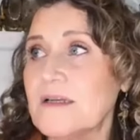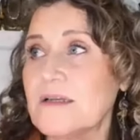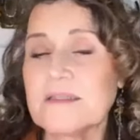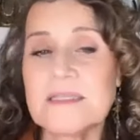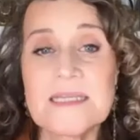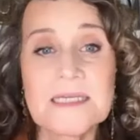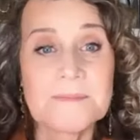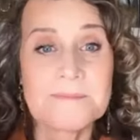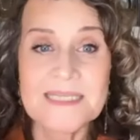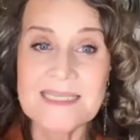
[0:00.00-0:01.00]
leading
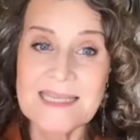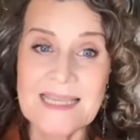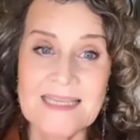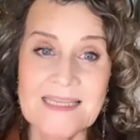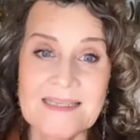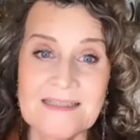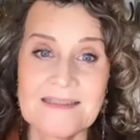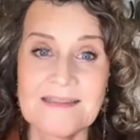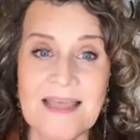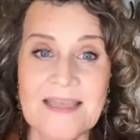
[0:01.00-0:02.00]
a mundane
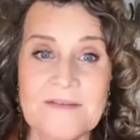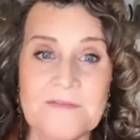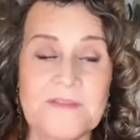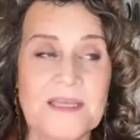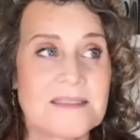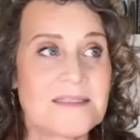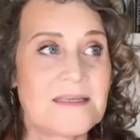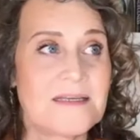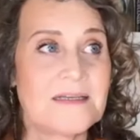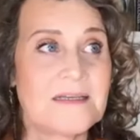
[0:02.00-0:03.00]
life that's
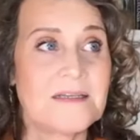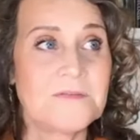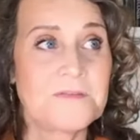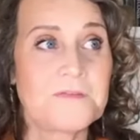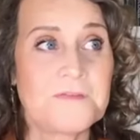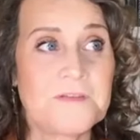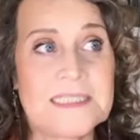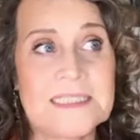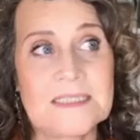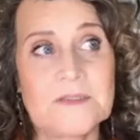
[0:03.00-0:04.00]

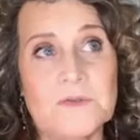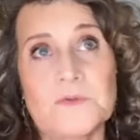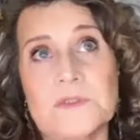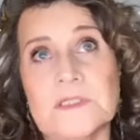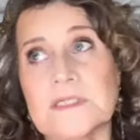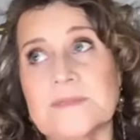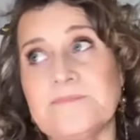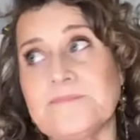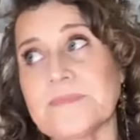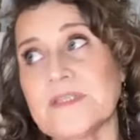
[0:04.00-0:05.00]
unfulfilling
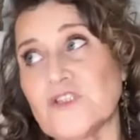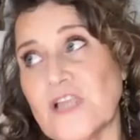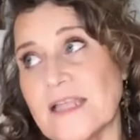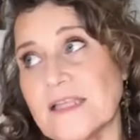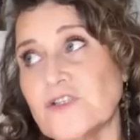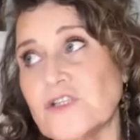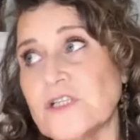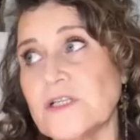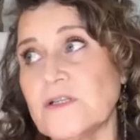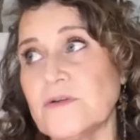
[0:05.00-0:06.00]
or
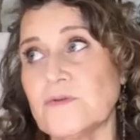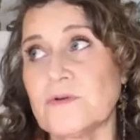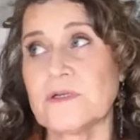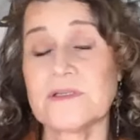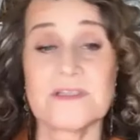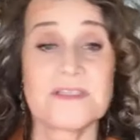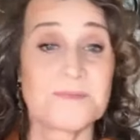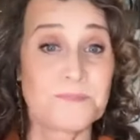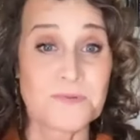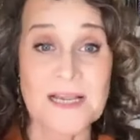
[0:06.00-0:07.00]
challenging or
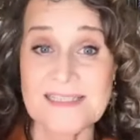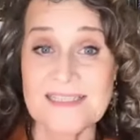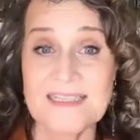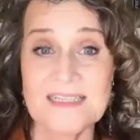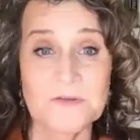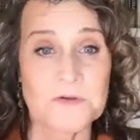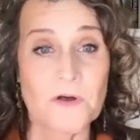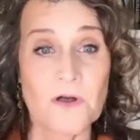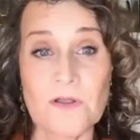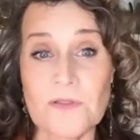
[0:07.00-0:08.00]
depressing or
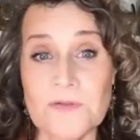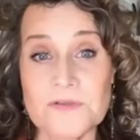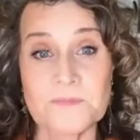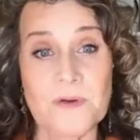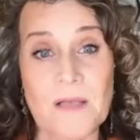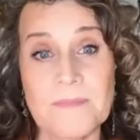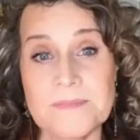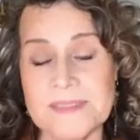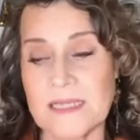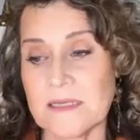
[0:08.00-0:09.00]
all those
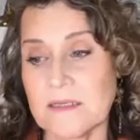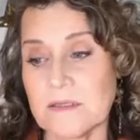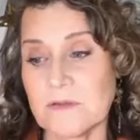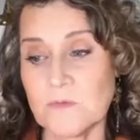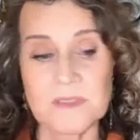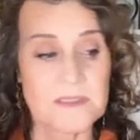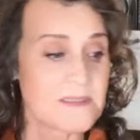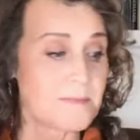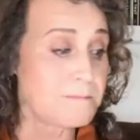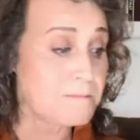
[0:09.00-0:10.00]
problems that humans,
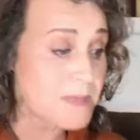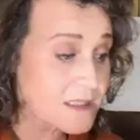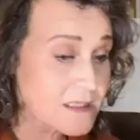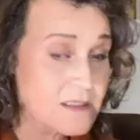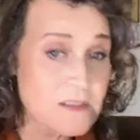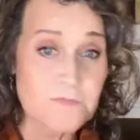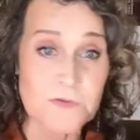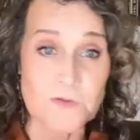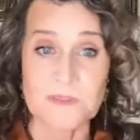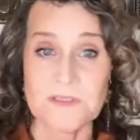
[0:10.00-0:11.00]
the millions of
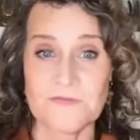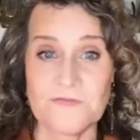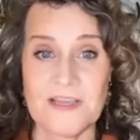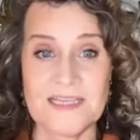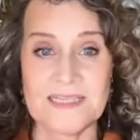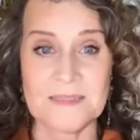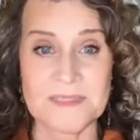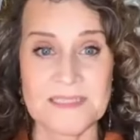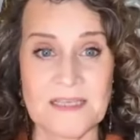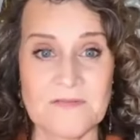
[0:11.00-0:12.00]
humans, are finding
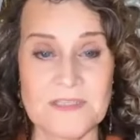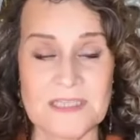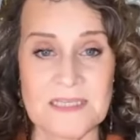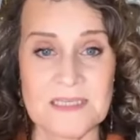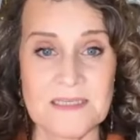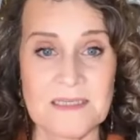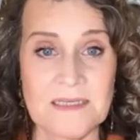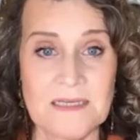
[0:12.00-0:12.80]
themselves in.